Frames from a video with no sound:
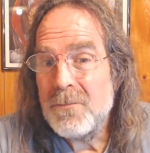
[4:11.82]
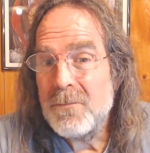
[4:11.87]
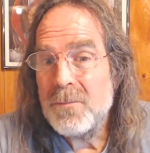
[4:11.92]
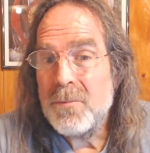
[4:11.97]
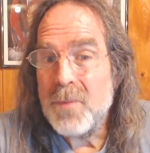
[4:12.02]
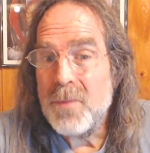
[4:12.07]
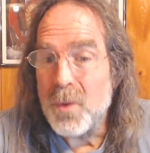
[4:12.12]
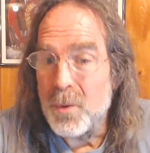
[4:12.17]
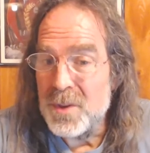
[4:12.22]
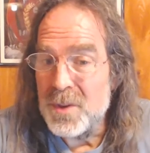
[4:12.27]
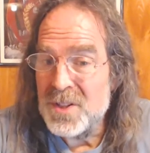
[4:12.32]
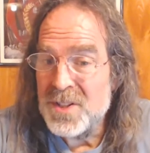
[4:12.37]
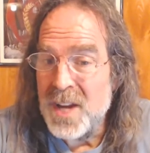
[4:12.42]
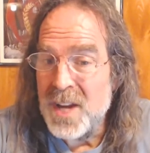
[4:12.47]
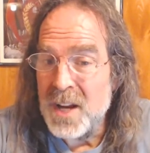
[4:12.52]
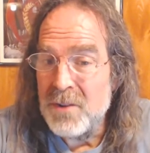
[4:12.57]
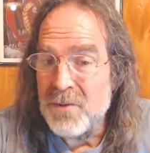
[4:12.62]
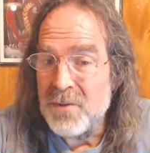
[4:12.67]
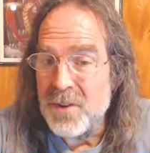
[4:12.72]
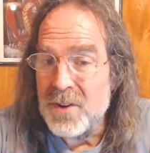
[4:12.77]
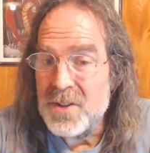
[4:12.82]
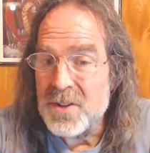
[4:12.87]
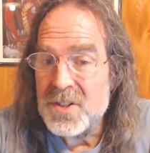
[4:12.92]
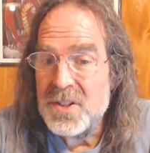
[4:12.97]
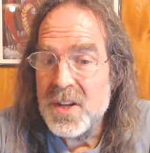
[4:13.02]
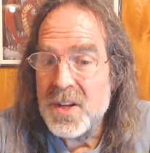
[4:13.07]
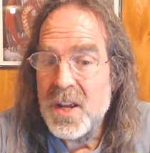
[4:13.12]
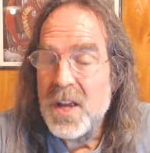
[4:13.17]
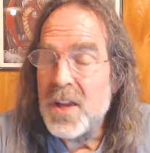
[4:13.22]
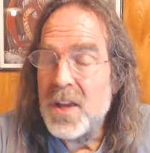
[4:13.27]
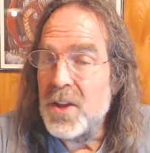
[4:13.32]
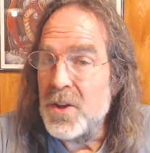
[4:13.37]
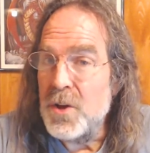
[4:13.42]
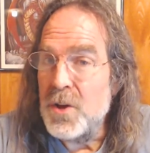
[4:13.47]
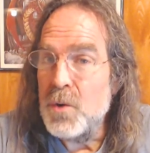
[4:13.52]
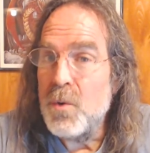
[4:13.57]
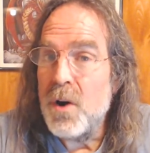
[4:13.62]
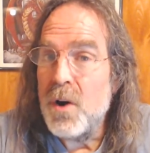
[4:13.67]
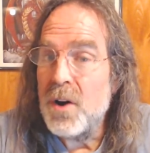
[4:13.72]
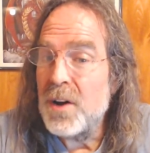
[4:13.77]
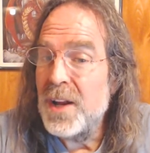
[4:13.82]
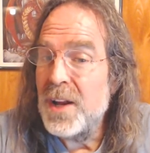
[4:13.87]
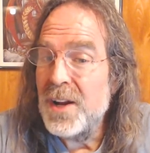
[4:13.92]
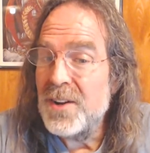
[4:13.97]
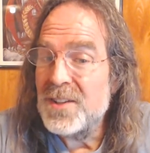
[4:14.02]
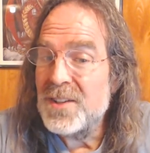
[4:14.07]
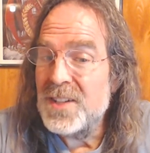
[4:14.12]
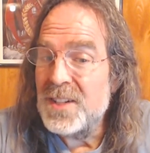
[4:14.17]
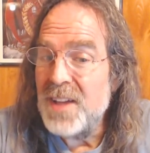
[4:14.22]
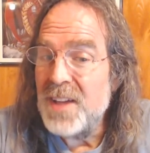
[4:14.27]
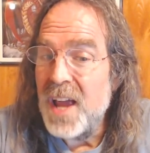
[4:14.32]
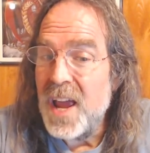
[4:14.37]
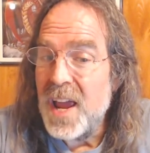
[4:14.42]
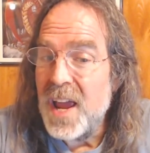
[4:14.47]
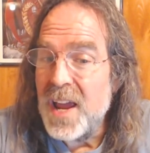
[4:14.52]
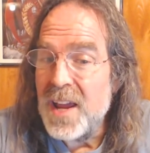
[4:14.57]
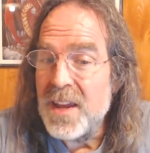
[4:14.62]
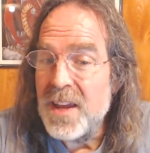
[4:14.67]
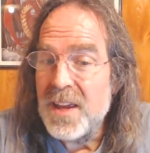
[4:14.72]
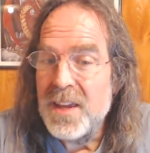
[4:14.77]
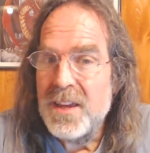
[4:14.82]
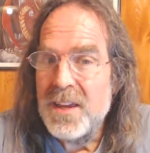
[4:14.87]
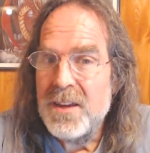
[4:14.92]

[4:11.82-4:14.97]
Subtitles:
Or the second verse, you are here today,